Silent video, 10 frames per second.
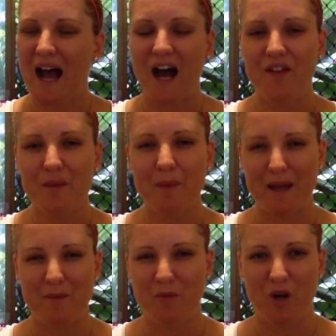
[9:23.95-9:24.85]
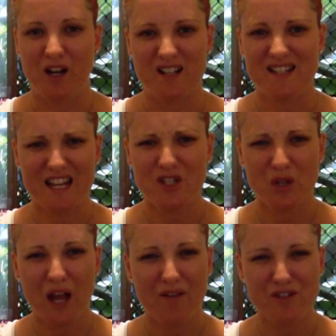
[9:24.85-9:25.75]
other baby products, they
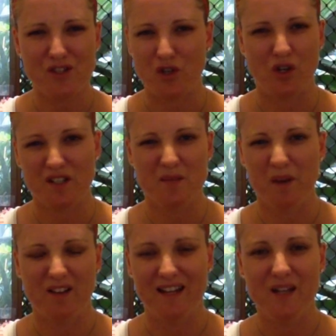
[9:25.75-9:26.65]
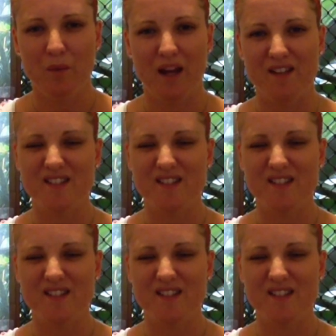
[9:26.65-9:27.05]
do have a strong smell anyway.